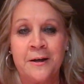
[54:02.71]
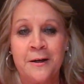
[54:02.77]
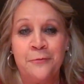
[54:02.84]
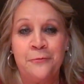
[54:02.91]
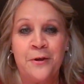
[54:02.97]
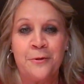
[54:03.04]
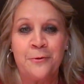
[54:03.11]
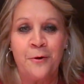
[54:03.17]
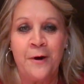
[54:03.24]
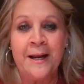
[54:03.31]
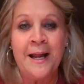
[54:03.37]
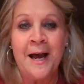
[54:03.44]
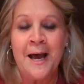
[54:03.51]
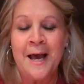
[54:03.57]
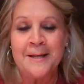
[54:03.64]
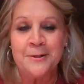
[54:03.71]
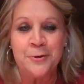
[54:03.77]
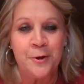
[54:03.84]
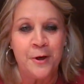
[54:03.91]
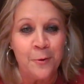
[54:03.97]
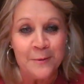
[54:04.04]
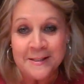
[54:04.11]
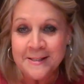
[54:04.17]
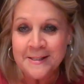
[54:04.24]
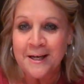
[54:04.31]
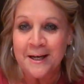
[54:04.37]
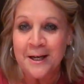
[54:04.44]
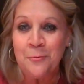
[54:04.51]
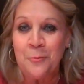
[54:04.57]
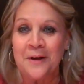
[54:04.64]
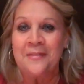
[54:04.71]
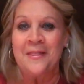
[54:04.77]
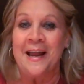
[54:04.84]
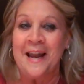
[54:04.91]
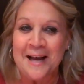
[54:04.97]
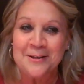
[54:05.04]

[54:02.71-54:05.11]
got into fifth grade, I had to go and study what that